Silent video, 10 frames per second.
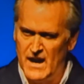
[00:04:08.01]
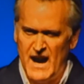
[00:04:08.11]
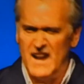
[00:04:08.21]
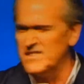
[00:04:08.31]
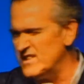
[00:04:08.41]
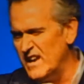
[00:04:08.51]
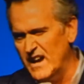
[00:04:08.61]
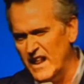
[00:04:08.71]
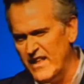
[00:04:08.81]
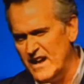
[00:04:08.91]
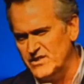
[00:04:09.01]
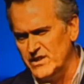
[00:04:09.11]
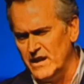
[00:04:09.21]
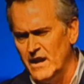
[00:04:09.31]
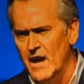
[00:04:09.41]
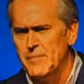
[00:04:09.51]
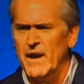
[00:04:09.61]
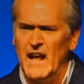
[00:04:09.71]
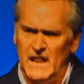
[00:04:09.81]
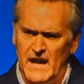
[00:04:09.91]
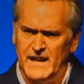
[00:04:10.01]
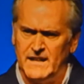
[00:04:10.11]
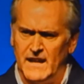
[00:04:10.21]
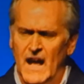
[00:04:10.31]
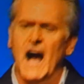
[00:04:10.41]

I didn't see any of that shit, but I liked it.